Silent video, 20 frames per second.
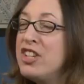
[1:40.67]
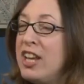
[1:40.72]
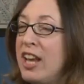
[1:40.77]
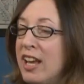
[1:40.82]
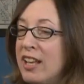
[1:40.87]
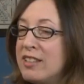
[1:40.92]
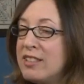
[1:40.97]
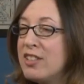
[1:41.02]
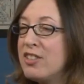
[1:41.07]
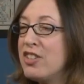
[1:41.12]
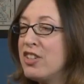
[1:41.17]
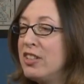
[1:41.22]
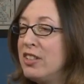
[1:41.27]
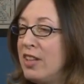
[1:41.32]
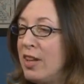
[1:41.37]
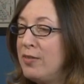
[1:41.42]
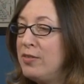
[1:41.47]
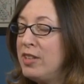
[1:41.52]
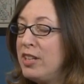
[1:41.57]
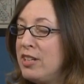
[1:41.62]
Whoa. had such a
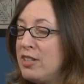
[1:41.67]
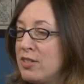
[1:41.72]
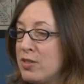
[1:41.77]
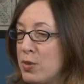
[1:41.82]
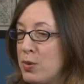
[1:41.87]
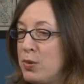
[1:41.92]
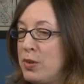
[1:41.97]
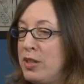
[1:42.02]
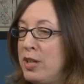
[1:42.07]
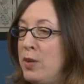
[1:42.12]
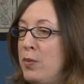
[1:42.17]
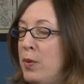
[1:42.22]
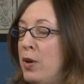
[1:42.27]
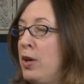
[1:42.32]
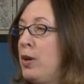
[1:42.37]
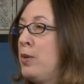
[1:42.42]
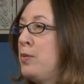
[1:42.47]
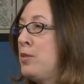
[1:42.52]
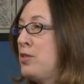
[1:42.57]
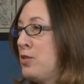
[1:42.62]
lovely story
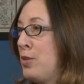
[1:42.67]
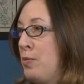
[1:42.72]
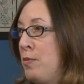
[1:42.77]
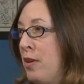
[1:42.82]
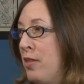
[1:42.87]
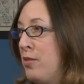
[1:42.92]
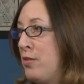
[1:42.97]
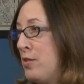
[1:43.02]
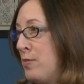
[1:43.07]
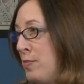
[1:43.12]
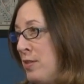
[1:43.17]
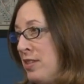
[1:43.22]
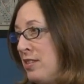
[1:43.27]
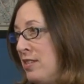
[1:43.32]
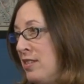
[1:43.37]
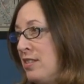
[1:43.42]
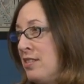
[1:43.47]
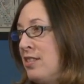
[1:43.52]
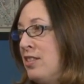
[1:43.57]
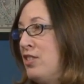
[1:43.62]
where it was her mother's
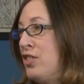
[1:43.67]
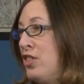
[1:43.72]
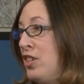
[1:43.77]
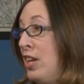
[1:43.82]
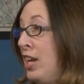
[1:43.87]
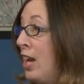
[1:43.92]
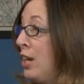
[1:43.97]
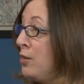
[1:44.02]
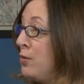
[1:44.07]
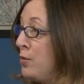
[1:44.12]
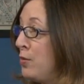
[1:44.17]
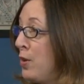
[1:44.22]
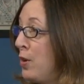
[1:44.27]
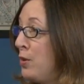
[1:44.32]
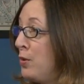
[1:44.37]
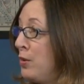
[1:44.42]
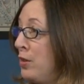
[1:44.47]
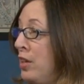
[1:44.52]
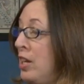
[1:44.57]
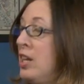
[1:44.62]
business that she had
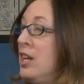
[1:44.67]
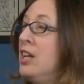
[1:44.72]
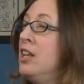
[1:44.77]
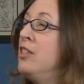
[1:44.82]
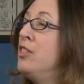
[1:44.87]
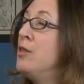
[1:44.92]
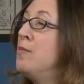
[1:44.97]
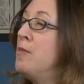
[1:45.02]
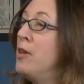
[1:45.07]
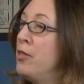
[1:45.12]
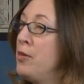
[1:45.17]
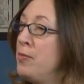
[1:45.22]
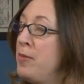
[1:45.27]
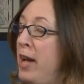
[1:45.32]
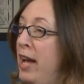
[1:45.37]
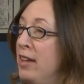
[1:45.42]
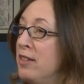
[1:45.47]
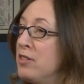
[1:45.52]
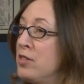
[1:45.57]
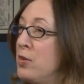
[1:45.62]
grown. Mm -hmm. The mother
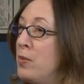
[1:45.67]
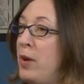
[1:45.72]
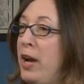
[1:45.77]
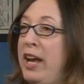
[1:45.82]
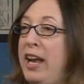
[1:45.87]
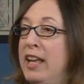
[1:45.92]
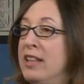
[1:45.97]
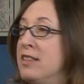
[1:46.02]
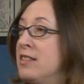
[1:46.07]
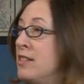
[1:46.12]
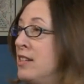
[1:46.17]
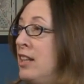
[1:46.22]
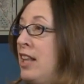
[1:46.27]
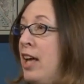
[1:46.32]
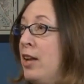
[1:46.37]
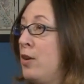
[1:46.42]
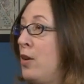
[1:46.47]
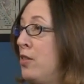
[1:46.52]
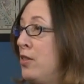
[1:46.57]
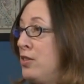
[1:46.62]
passed away and still
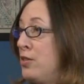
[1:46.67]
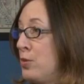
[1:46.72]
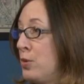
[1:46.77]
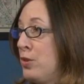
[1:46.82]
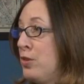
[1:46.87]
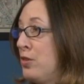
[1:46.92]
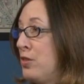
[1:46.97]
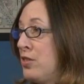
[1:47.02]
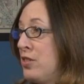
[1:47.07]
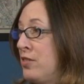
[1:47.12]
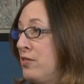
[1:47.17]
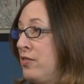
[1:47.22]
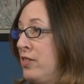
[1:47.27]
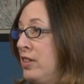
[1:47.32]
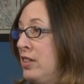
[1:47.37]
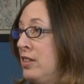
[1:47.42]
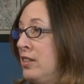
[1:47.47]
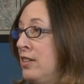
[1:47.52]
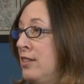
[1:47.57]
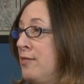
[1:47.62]
had all these orders to
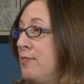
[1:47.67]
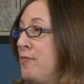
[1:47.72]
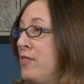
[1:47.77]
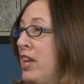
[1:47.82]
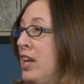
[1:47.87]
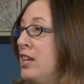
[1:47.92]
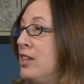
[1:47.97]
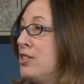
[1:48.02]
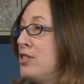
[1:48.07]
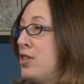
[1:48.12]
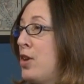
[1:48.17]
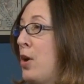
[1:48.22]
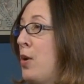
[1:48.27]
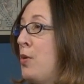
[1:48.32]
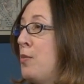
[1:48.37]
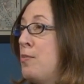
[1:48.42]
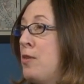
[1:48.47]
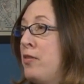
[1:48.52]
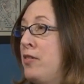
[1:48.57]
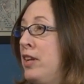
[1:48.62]
fill. So
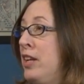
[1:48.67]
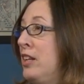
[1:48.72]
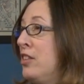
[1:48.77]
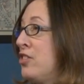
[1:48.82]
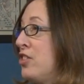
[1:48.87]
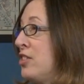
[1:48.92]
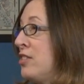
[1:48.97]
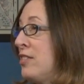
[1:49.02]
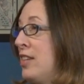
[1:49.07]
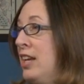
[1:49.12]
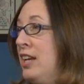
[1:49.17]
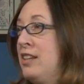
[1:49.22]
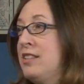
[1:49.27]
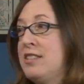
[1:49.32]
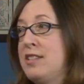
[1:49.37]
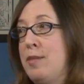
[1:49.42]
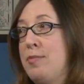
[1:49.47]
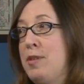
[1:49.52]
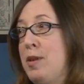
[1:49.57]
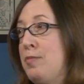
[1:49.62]
Maria mm-hmm. just like
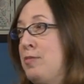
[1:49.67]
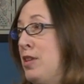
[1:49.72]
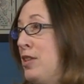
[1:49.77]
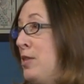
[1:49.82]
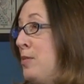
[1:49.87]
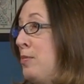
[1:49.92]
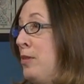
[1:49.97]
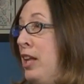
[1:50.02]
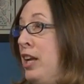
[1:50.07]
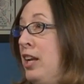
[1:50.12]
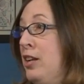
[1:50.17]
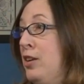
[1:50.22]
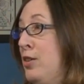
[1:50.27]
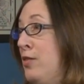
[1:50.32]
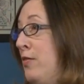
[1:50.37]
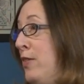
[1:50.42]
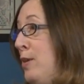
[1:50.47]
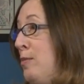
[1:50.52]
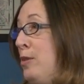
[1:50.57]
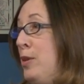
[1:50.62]
stepped up to the plate.
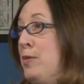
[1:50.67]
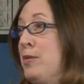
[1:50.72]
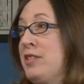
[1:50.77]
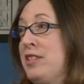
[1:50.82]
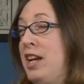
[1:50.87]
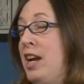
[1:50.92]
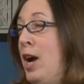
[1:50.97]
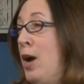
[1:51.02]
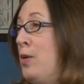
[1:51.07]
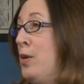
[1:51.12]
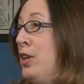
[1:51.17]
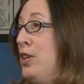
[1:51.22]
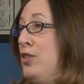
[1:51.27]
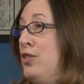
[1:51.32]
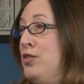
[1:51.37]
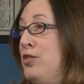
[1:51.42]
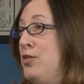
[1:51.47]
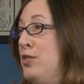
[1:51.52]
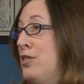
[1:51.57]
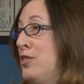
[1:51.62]
Her family was like, "How can
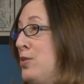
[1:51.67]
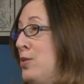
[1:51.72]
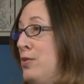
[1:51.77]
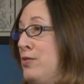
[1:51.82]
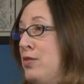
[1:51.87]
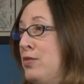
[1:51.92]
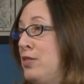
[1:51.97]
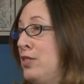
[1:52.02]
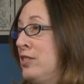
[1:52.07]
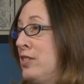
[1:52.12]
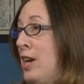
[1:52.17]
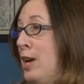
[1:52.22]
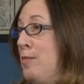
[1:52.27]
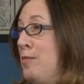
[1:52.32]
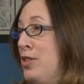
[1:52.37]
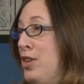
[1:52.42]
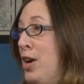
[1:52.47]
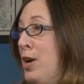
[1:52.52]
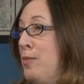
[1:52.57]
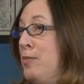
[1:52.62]
you do this? You have a full-time
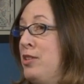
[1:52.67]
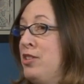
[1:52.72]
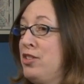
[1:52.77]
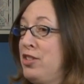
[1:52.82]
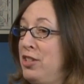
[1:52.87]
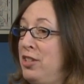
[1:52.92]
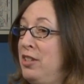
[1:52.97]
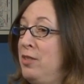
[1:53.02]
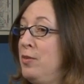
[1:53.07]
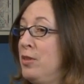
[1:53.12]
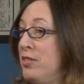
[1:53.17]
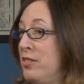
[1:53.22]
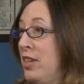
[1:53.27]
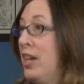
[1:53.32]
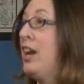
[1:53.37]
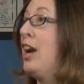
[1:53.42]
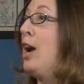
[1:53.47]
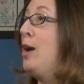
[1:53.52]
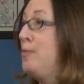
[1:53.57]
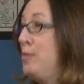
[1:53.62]
job." And she yeah. was
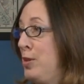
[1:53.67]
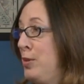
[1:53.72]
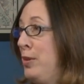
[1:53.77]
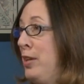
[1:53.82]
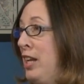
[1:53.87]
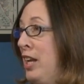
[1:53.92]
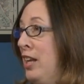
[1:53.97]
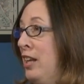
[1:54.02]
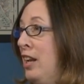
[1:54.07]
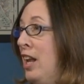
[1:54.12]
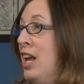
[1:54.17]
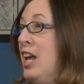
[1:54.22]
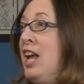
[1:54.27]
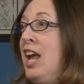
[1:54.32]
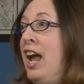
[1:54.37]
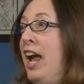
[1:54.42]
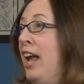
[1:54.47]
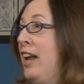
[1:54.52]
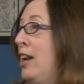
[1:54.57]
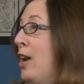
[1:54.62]
like, "I'm doing it."
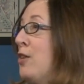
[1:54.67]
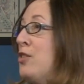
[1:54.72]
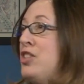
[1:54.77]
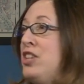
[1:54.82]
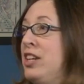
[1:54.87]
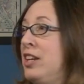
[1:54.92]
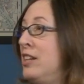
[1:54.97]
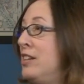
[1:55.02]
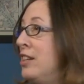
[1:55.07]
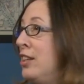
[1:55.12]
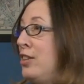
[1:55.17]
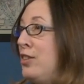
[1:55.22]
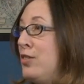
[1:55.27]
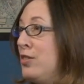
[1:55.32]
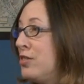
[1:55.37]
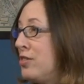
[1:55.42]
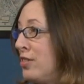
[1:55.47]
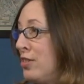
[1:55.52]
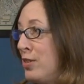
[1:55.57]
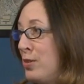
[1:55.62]
Oh, and now wow. she
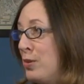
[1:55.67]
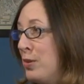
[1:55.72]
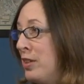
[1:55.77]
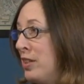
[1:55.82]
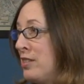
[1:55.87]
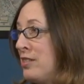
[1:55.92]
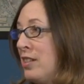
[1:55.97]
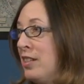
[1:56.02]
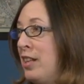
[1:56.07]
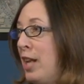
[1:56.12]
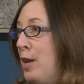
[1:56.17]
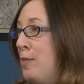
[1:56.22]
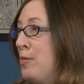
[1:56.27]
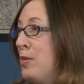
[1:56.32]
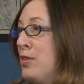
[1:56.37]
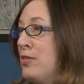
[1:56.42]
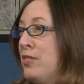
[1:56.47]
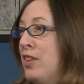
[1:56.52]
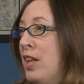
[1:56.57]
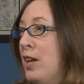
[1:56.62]
continues to do it. It's a
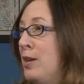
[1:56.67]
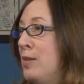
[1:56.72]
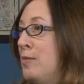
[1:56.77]
labor of love.